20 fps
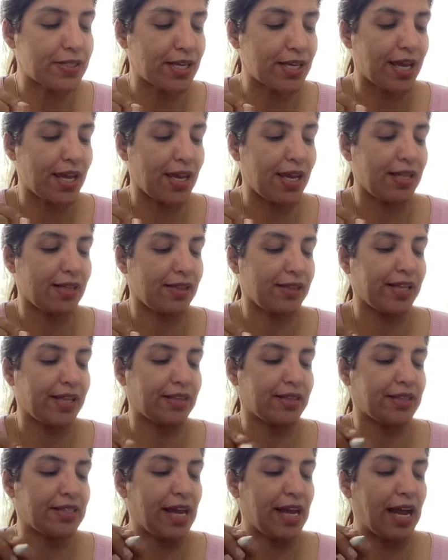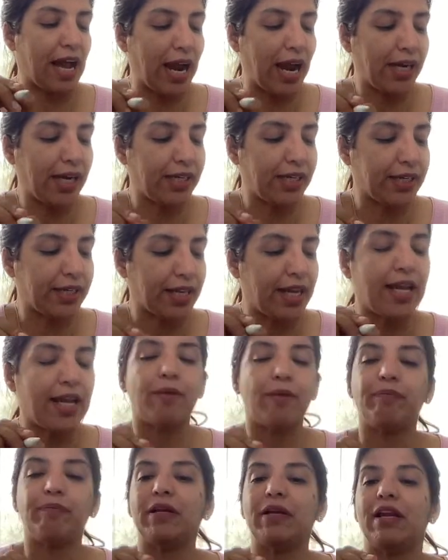say that the
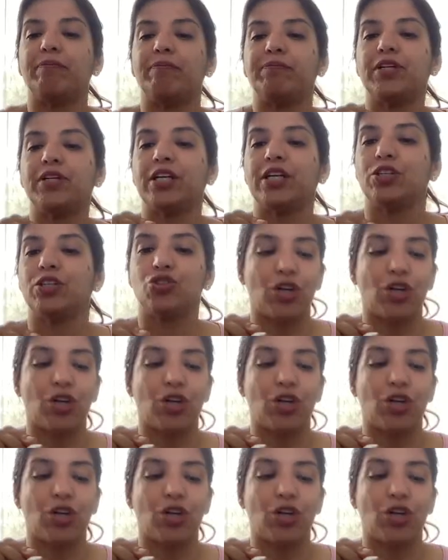anti-epileptic